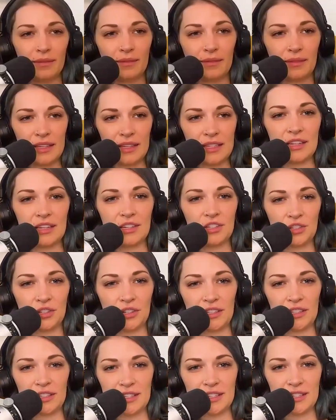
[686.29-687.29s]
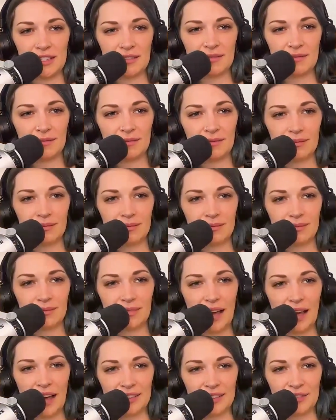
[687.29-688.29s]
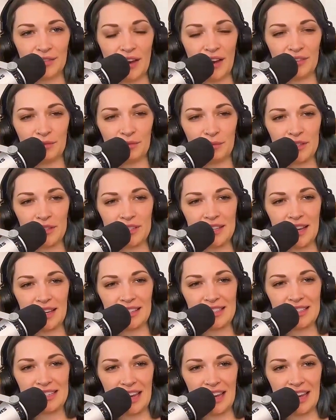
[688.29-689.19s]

This industry is 95%